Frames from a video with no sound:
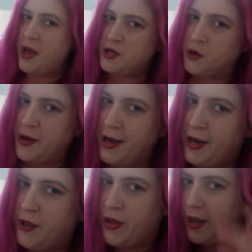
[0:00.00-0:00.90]
measuring
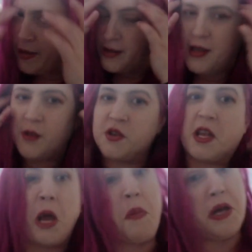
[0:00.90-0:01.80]
anything in this. I was just
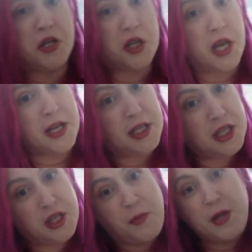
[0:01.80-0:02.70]
like a pinch of
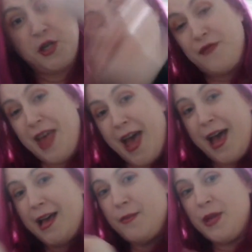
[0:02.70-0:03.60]
this, a pinch of
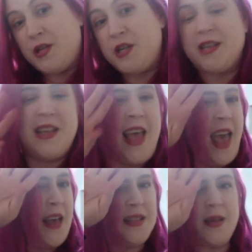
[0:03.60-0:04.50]
that, a pinch of this.
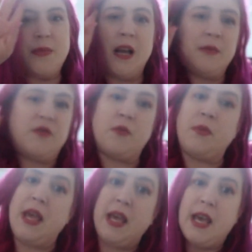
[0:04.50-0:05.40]
And sometimes for
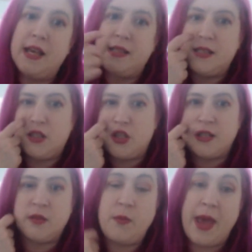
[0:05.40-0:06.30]
me, it's
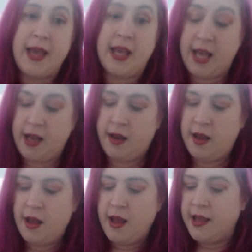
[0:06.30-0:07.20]
just
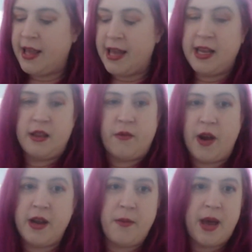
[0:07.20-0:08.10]
making, getting the
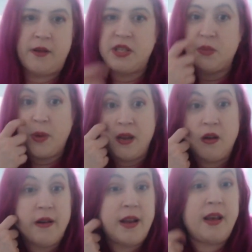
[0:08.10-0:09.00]
right amount of
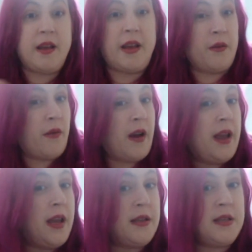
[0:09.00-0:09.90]
sweetener in it and the
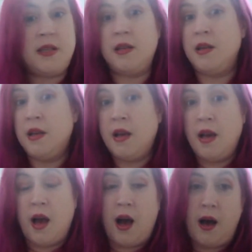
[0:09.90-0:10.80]
right
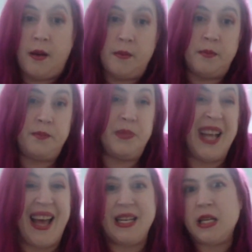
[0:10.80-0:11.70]
um,
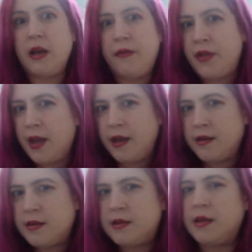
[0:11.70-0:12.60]
blend of
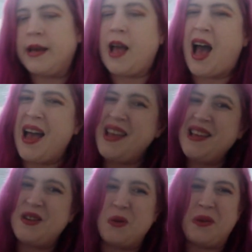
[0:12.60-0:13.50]
things. Like
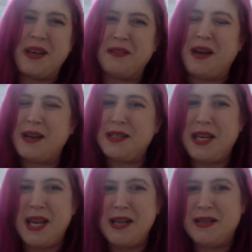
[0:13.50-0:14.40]
I don't like a lot of
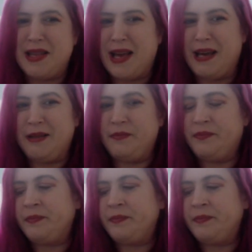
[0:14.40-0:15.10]
teas that